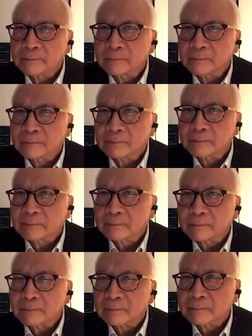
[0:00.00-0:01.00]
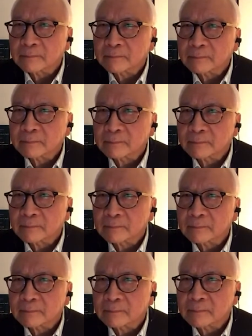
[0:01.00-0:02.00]

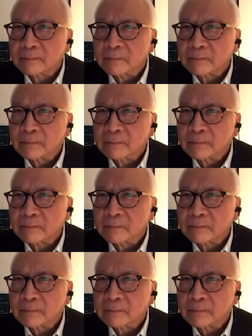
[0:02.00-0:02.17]
The person shown says nothing.